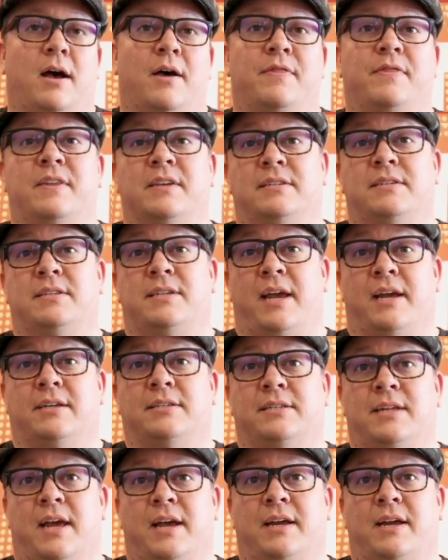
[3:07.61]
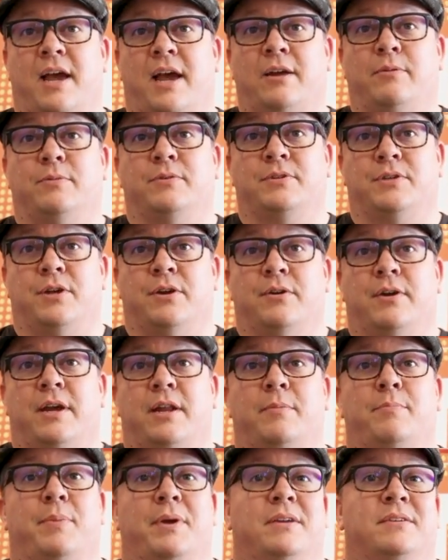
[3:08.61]
This tech stack guide was
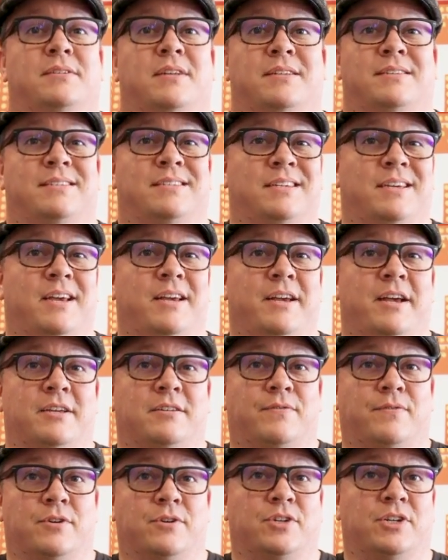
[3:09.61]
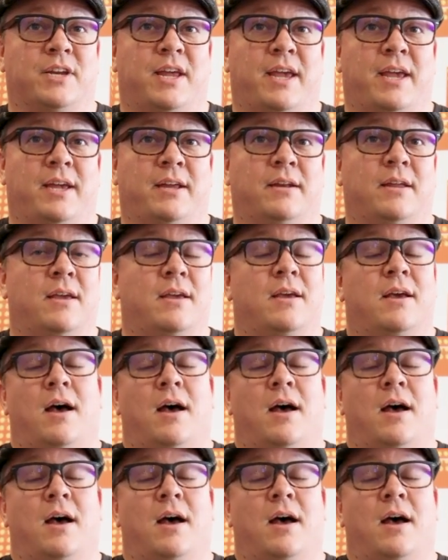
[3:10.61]
curated based on CIS version 8.